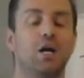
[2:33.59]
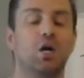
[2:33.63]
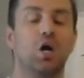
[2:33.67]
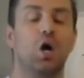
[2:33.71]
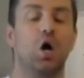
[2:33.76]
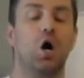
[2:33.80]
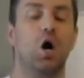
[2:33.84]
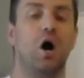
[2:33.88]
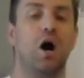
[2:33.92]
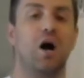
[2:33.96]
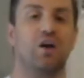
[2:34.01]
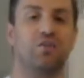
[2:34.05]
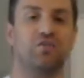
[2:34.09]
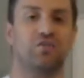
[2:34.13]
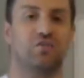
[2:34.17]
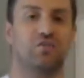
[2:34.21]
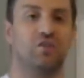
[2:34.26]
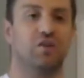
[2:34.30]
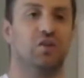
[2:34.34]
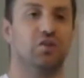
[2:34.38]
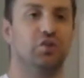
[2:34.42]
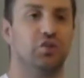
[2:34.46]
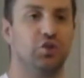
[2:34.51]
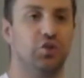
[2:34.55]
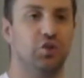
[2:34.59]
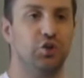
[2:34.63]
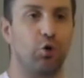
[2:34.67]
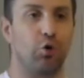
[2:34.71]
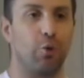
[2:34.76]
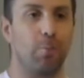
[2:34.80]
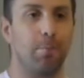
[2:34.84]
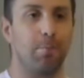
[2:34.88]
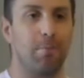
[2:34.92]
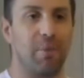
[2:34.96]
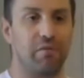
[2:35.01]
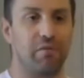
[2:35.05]
cost to
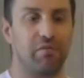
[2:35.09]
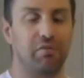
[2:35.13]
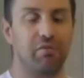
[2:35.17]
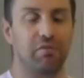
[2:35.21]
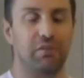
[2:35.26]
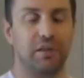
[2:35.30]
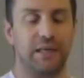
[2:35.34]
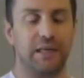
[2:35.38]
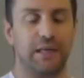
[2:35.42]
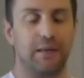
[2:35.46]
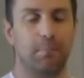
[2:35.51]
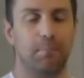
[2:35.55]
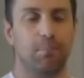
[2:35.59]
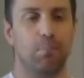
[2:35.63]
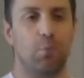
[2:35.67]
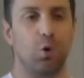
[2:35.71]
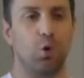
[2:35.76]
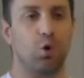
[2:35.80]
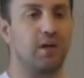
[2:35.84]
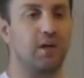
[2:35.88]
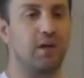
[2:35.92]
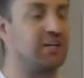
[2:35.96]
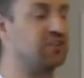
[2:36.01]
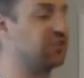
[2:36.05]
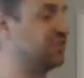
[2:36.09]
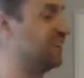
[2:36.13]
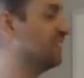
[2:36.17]
your monthly mortgage.